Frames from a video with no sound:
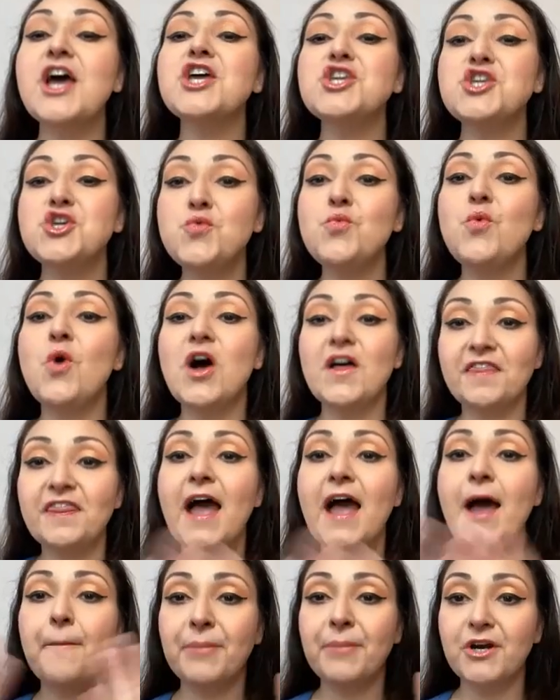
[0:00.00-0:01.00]
You want
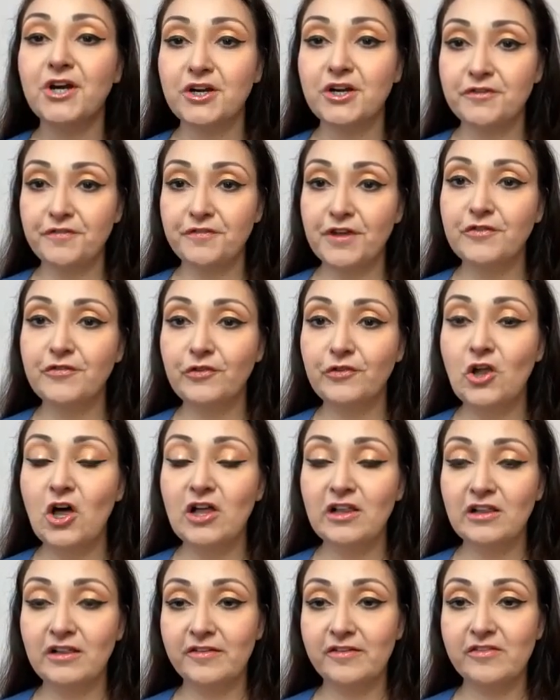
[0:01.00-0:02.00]
that perfect,
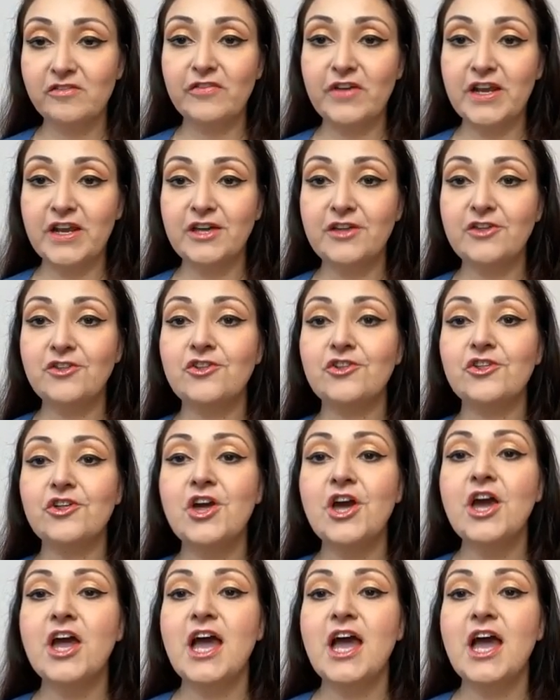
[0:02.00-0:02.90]
flawless finish,